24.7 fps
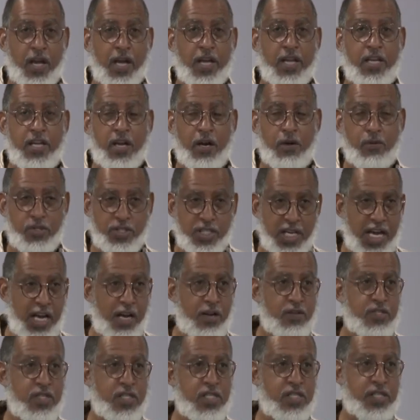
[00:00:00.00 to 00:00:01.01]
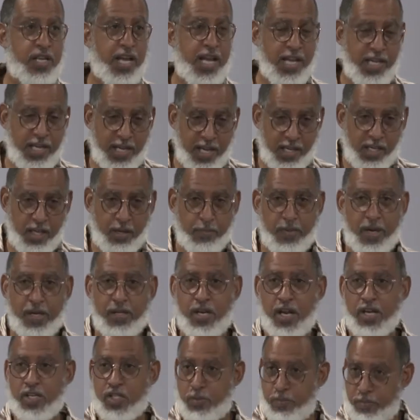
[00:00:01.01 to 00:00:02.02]
Your child just can't get up
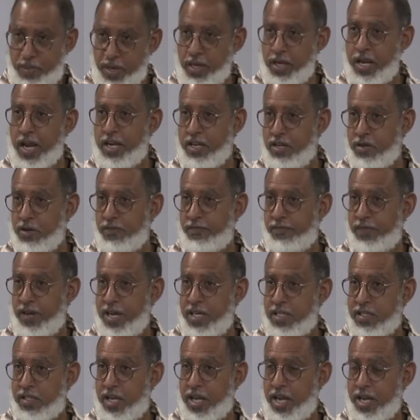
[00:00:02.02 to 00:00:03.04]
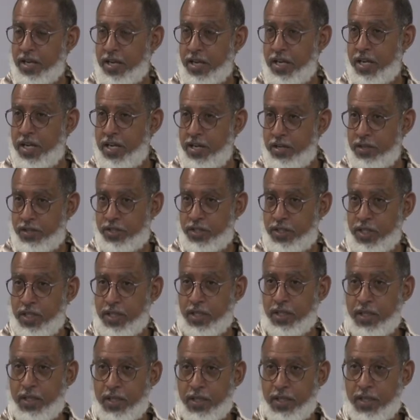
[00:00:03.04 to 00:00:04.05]
and, and spit in your face, can he or
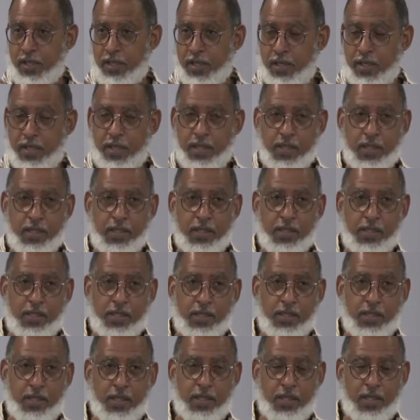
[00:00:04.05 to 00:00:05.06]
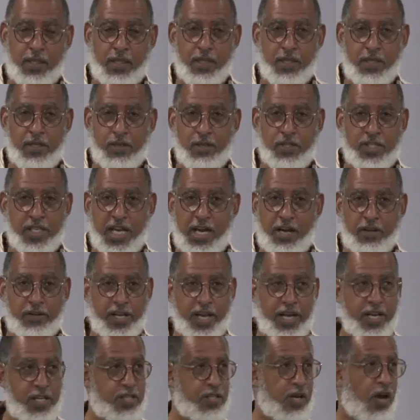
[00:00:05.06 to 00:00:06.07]
she? Uh, your child
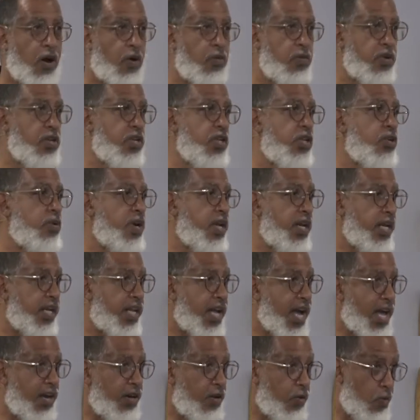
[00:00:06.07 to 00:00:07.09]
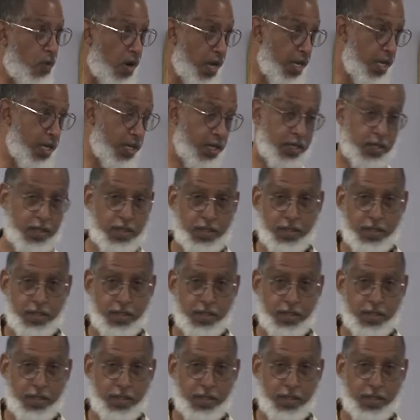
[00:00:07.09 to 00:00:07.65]
can't talk to you any kind of way.